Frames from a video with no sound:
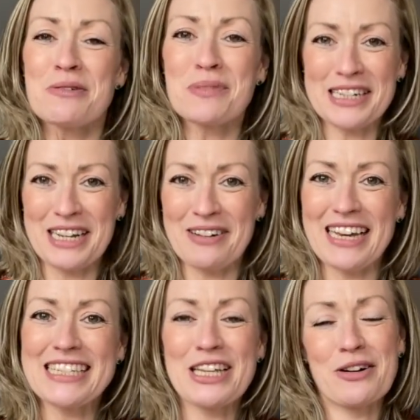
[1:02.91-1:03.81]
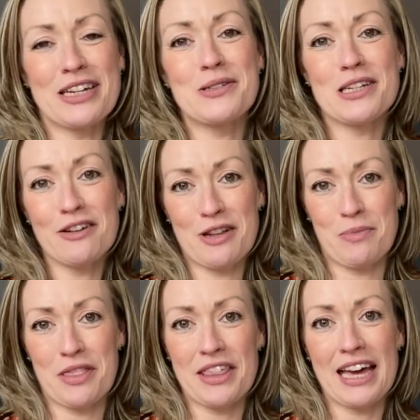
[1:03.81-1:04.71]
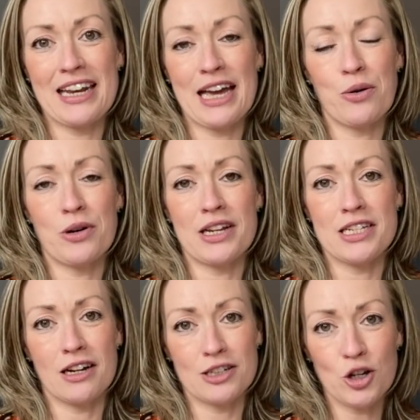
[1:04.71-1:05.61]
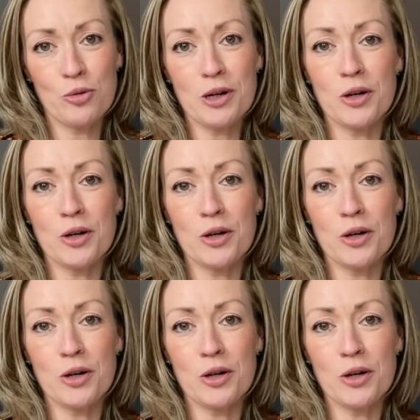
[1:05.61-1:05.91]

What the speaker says: But anyway, so it was a lovely month, and now we're into October,